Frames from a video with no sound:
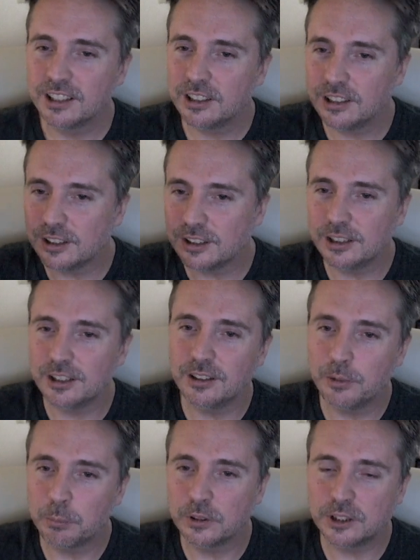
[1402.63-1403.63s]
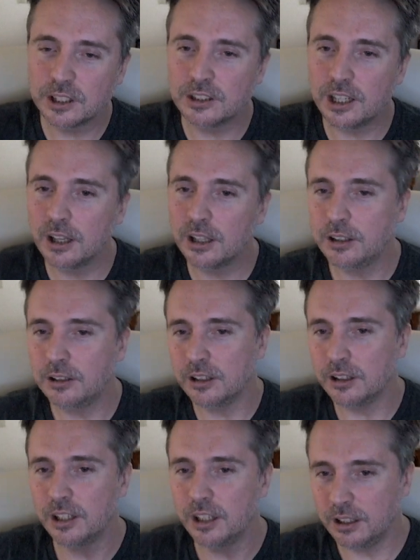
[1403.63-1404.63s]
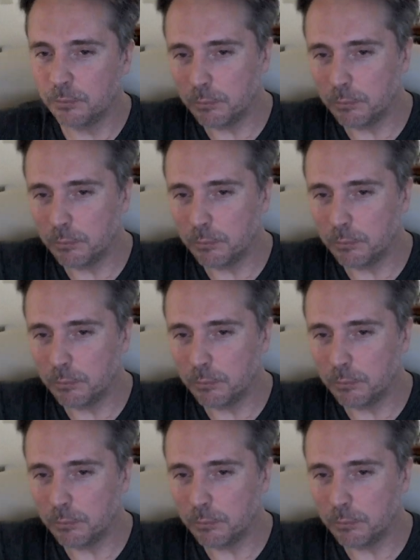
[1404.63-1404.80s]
The projectile that you